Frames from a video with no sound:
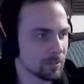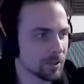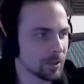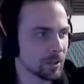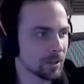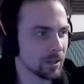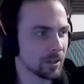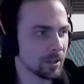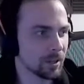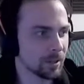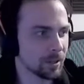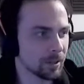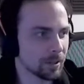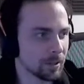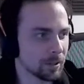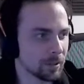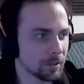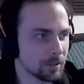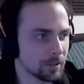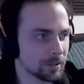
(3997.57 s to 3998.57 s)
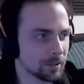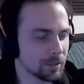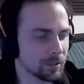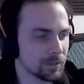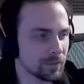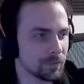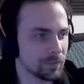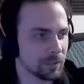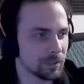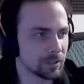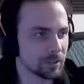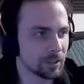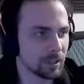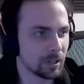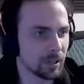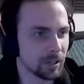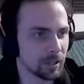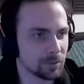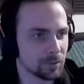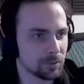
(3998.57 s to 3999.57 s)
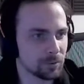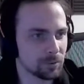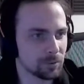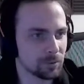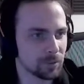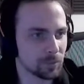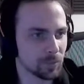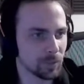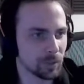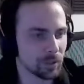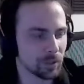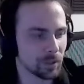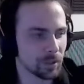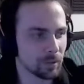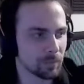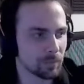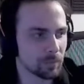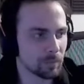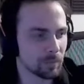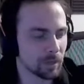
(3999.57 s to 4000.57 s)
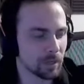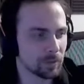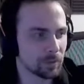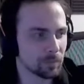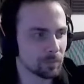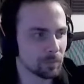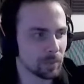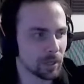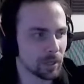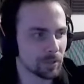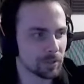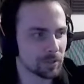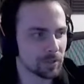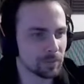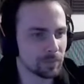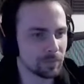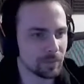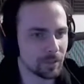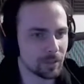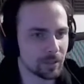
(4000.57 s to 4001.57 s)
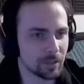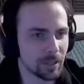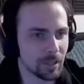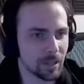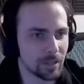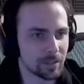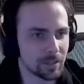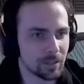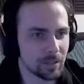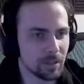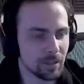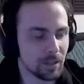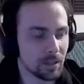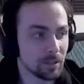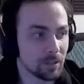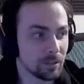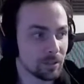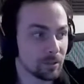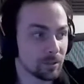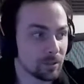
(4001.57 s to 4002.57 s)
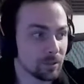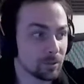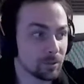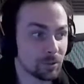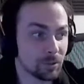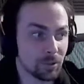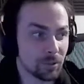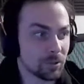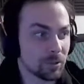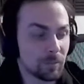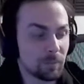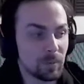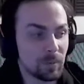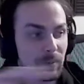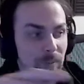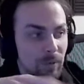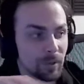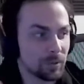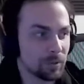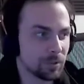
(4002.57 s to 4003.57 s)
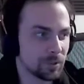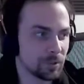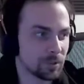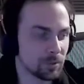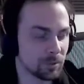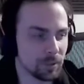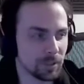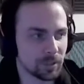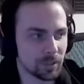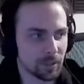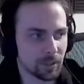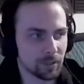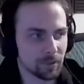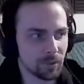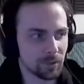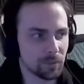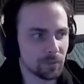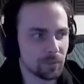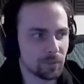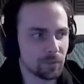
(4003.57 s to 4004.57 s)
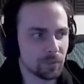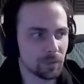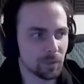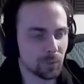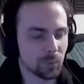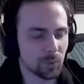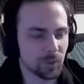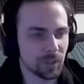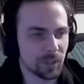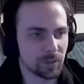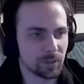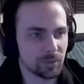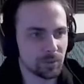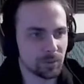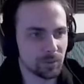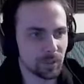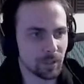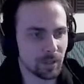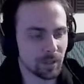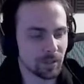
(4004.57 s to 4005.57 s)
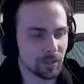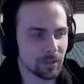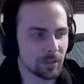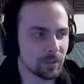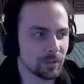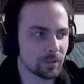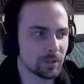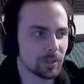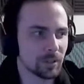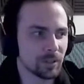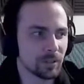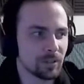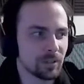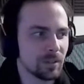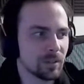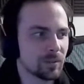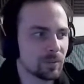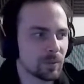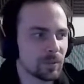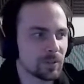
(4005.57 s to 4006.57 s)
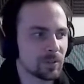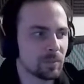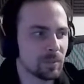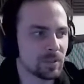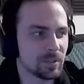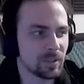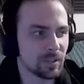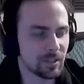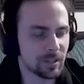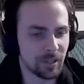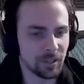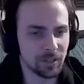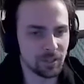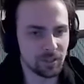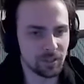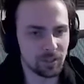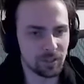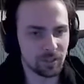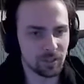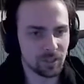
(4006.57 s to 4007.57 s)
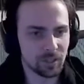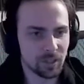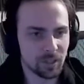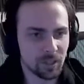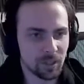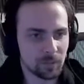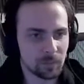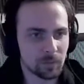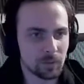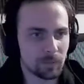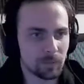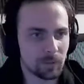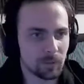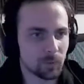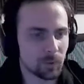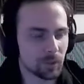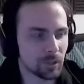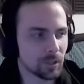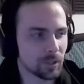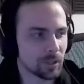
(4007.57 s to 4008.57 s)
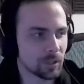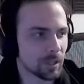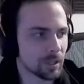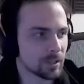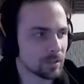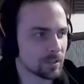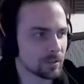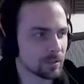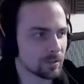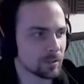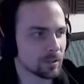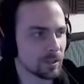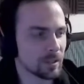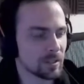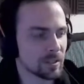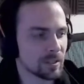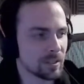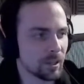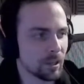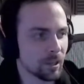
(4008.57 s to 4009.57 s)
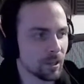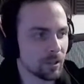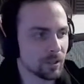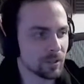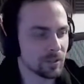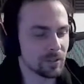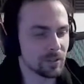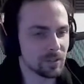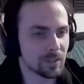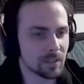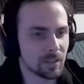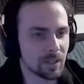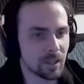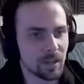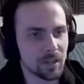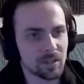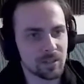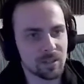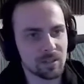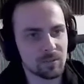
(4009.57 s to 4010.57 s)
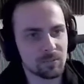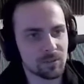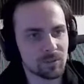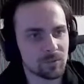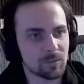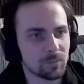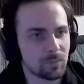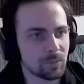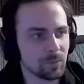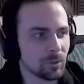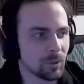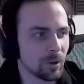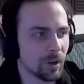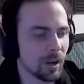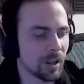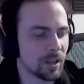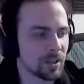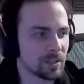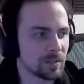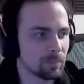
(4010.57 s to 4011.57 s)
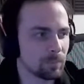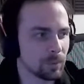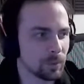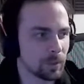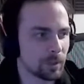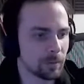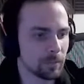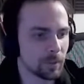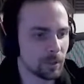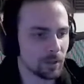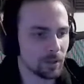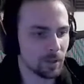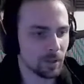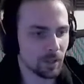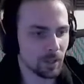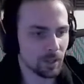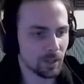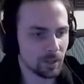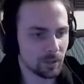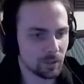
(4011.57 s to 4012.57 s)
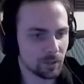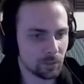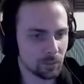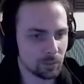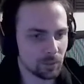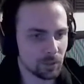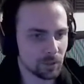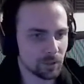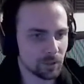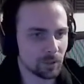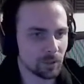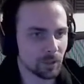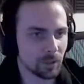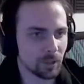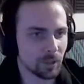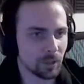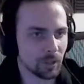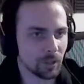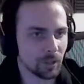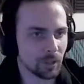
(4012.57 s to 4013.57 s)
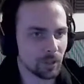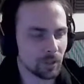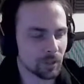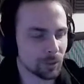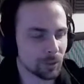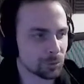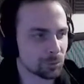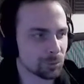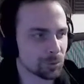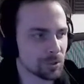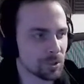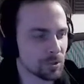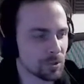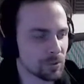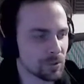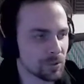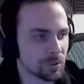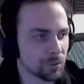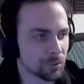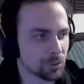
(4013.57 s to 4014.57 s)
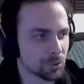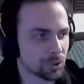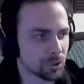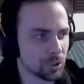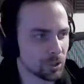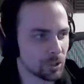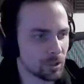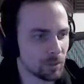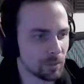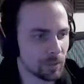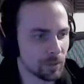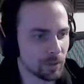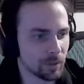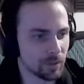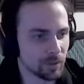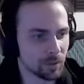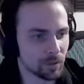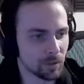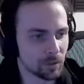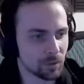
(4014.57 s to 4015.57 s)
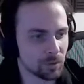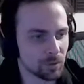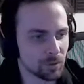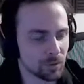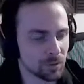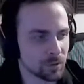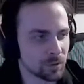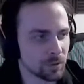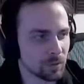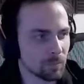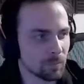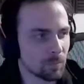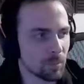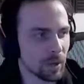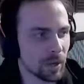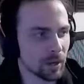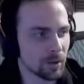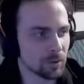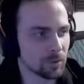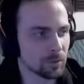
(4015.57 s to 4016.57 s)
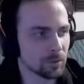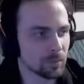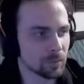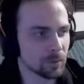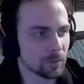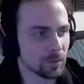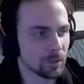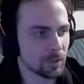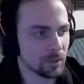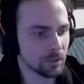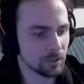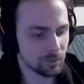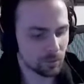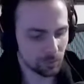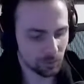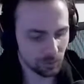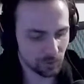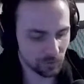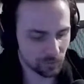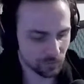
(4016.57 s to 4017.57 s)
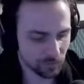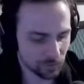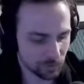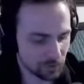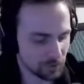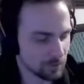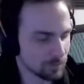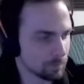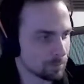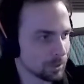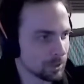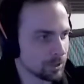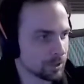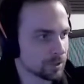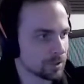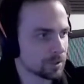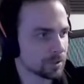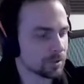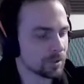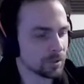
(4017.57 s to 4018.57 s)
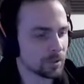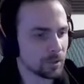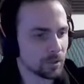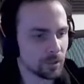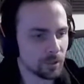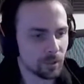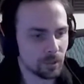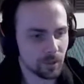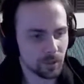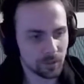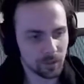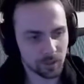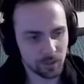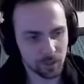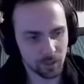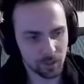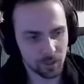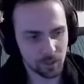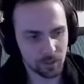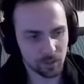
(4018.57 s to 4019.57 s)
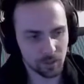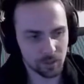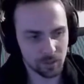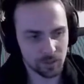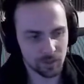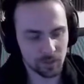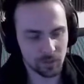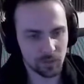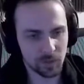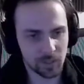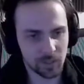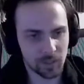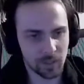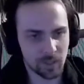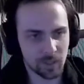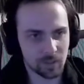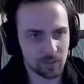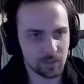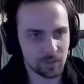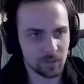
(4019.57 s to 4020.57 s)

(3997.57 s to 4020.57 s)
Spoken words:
Another thing that I like to do is when I am at the bar or something like that, just look at people in the street and try to figure out what they are doing. Like, oh, okay, this one is a business lady, probably working at sales. This guy seems to be a lazy bum doing a grocery store job and just going back home to drink a fucking beer. Stuff like that.